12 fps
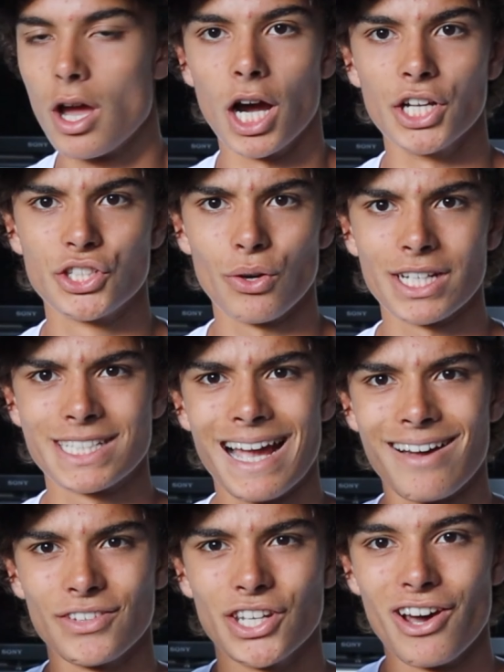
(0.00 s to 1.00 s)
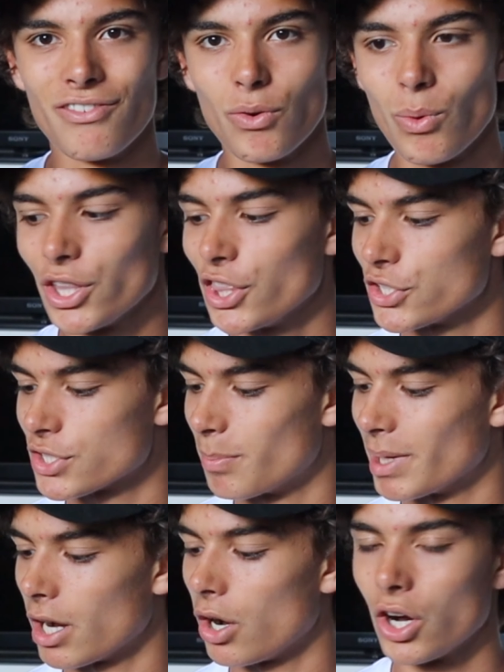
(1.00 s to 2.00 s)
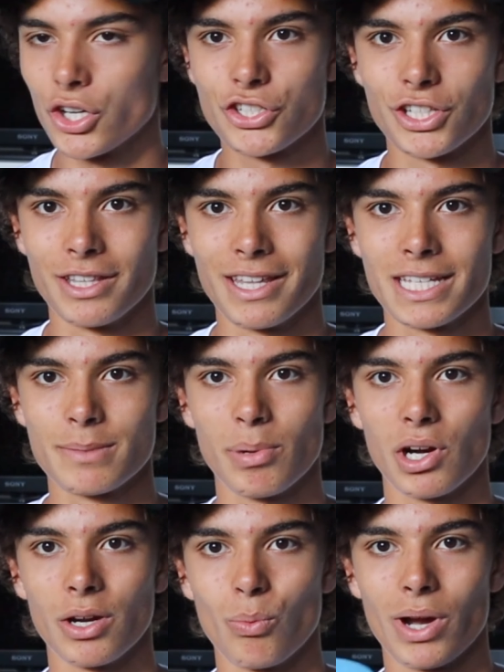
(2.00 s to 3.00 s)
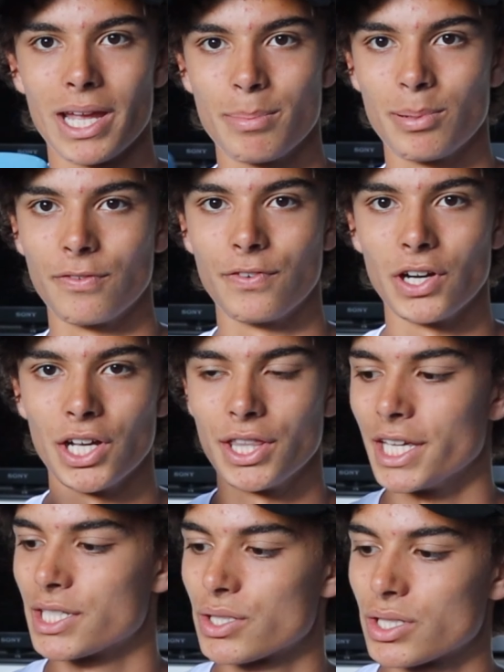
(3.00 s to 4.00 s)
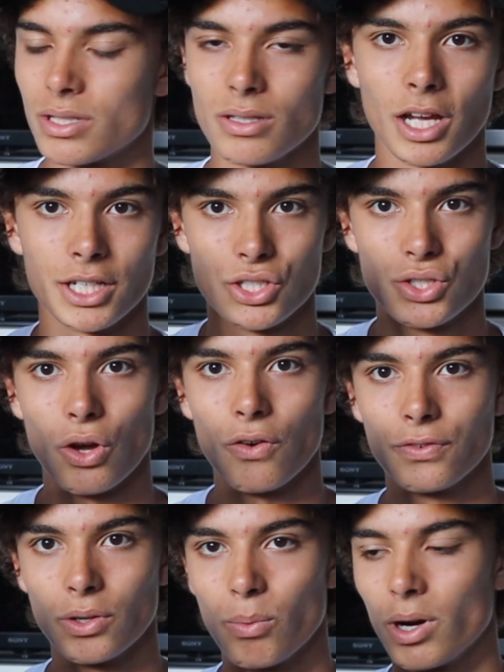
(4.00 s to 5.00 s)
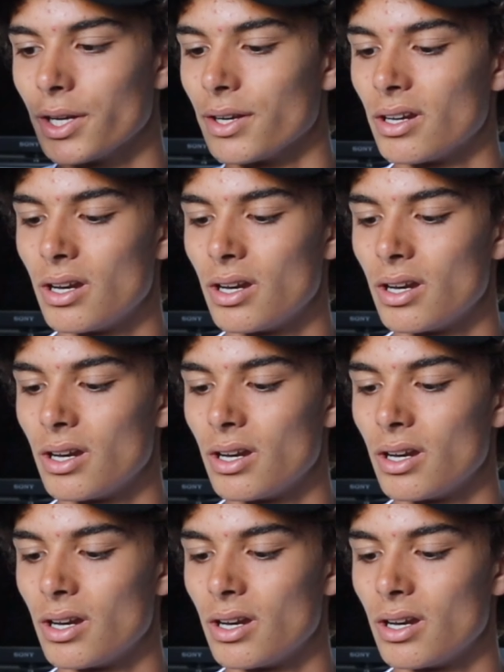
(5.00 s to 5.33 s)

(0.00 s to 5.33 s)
I do actually have another one that's a bit harsher than this, but I way prefer this like softer one.